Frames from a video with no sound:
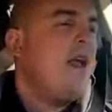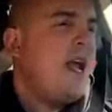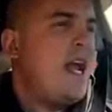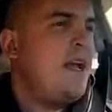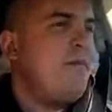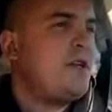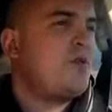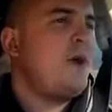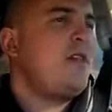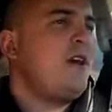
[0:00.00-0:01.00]
and in
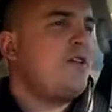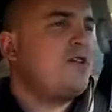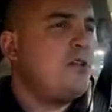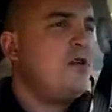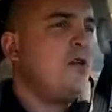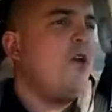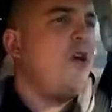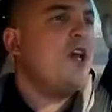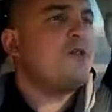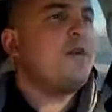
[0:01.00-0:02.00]
between those two
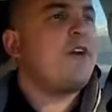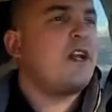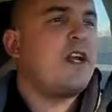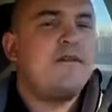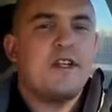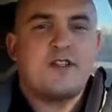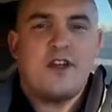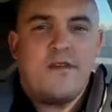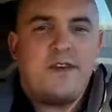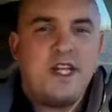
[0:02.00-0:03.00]
lines we've got to give this
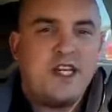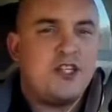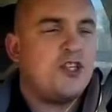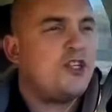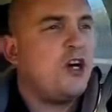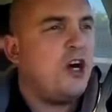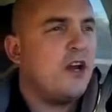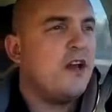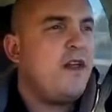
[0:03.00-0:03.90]
life a decent shot